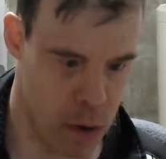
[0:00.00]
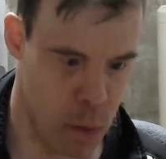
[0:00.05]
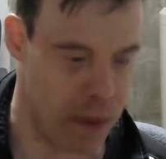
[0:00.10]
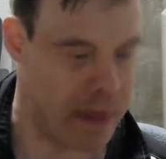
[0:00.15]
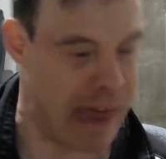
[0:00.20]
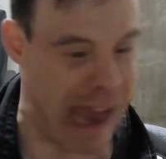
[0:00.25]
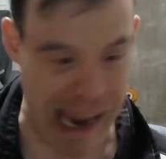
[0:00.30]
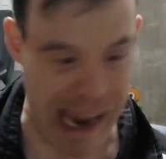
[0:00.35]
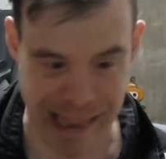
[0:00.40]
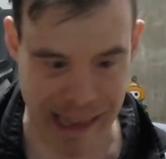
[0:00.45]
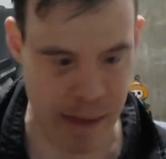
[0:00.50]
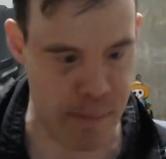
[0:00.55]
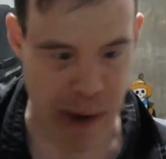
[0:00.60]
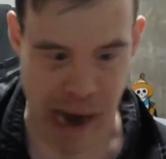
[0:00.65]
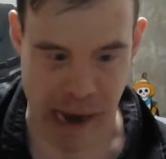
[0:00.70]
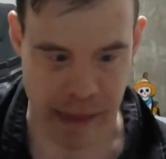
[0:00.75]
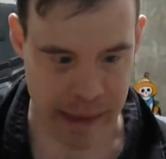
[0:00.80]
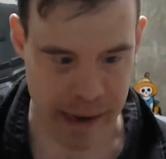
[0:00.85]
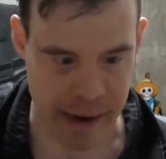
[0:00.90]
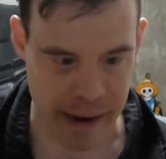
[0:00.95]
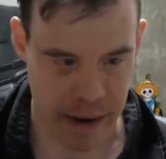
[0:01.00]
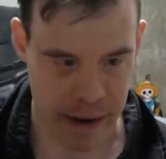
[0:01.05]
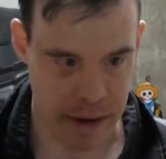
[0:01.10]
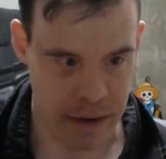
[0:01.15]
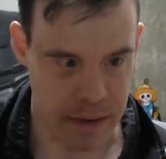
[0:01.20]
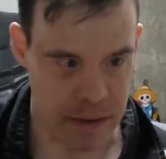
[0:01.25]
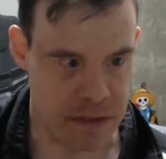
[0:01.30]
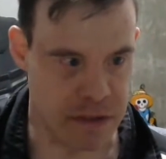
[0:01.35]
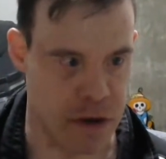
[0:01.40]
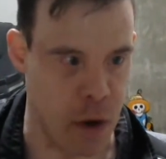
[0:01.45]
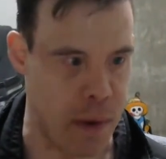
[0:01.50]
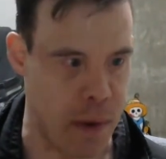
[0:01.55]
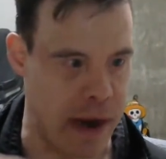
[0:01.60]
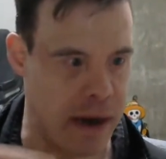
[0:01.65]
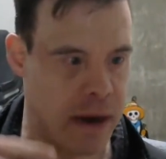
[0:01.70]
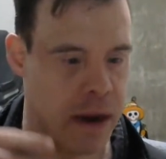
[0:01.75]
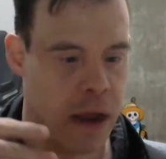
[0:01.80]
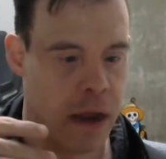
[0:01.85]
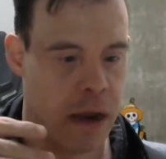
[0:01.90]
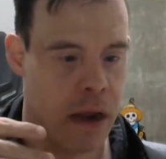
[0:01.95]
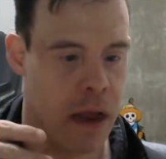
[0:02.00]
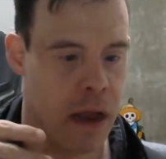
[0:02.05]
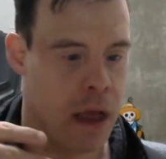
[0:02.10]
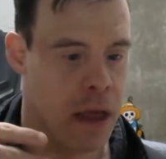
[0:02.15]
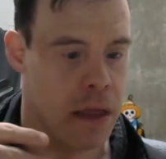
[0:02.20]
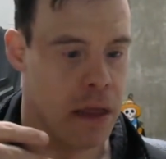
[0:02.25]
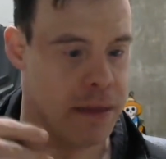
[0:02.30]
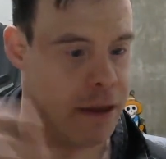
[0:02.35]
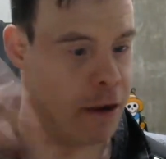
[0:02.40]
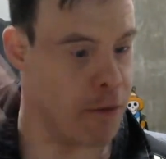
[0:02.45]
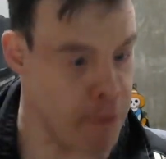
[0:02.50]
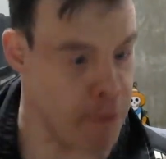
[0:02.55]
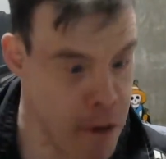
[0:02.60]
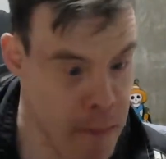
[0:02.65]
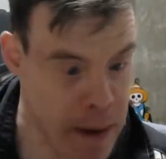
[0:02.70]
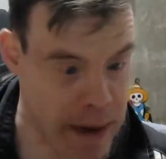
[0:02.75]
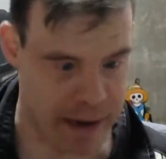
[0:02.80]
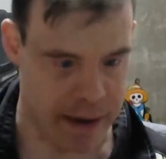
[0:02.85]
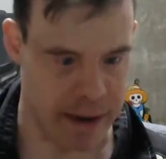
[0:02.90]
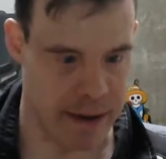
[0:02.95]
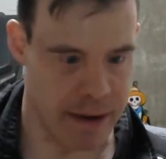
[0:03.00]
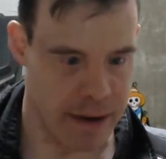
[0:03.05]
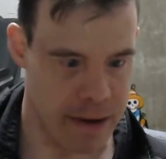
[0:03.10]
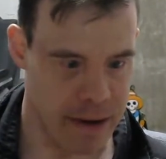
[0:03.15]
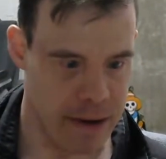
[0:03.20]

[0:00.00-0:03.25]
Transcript: with Haley Bailey doing Little Mermaid.